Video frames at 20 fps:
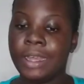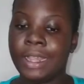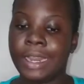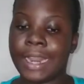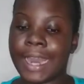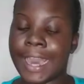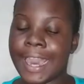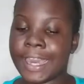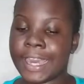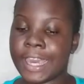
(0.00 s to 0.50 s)

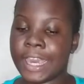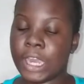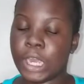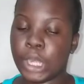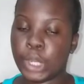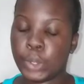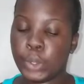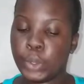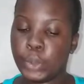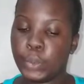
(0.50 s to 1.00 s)
like
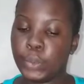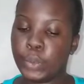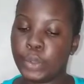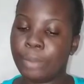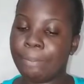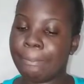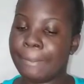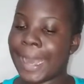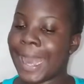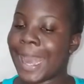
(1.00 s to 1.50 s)
include
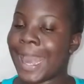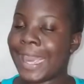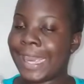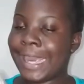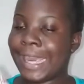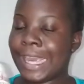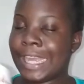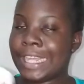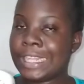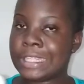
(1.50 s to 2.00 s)
my
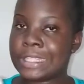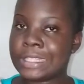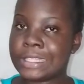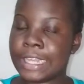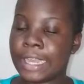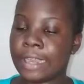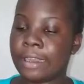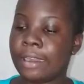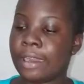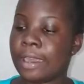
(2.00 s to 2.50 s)

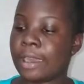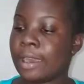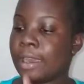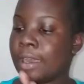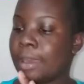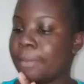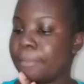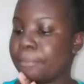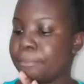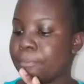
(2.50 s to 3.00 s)

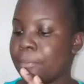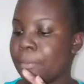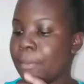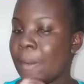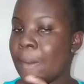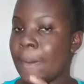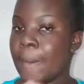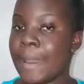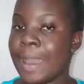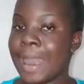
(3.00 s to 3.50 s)
Instagram
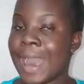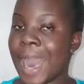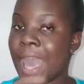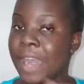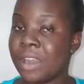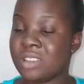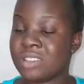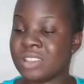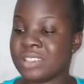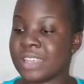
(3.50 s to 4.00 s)
I
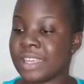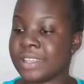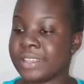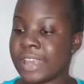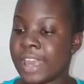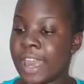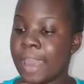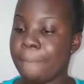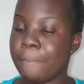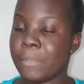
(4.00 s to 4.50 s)
know this is a
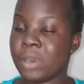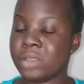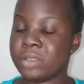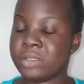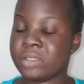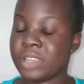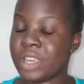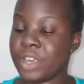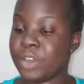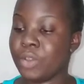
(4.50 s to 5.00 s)
tape but
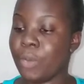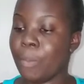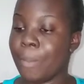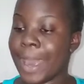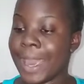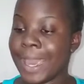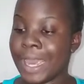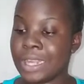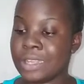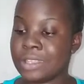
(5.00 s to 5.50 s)
include
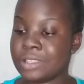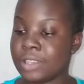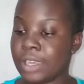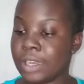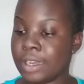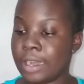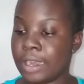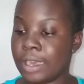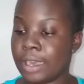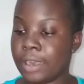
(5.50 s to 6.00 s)
my
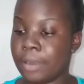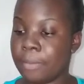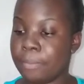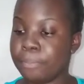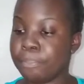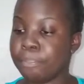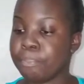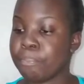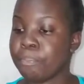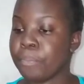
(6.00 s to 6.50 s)
Instagram
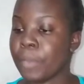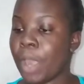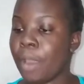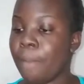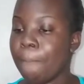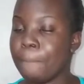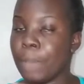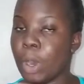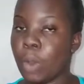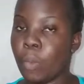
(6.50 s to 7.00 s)

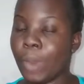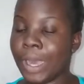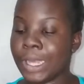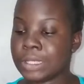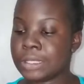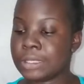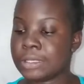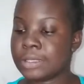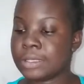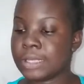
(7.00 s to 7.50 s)
my
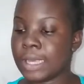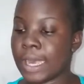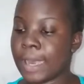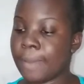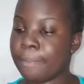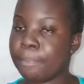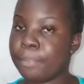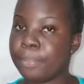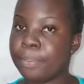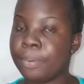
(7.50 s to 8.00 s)

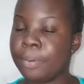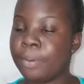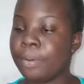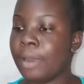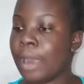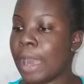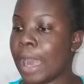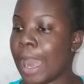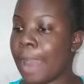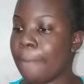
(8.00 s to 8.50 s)
WhatsApp
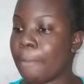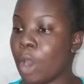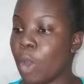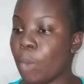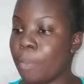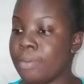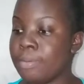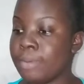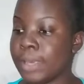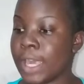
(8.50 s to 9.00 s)
um how
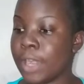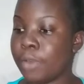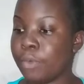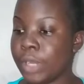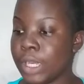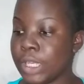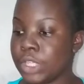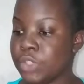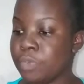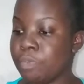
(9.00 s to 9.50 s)
people can
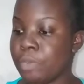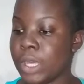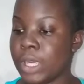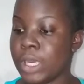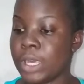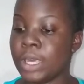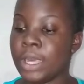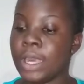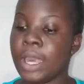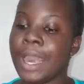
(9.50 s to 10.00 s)
reach
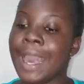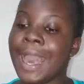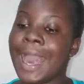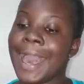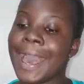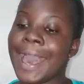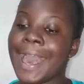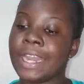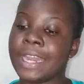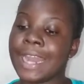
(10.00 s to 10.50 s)
me
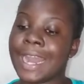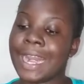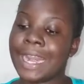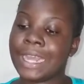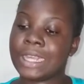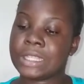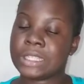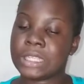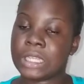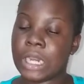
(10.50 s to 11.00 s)
add a
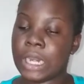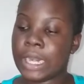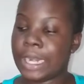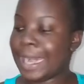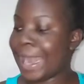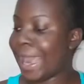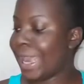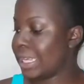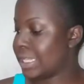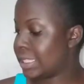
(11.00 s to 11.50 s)
little
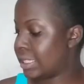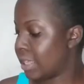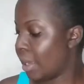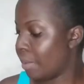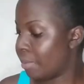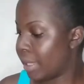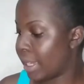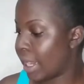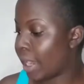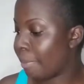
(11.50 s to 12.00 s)
nice
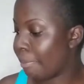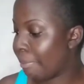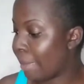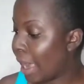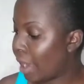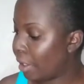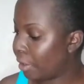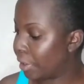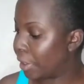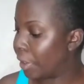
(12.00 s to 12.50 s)
something at the
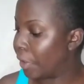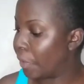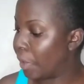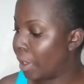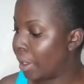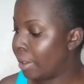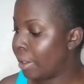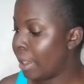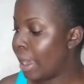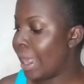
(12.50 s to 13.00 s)

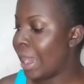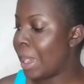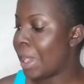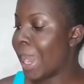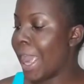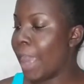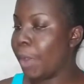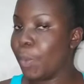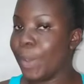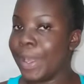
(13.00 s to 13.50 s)
background
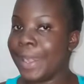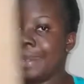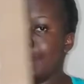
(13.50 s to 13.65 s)
like for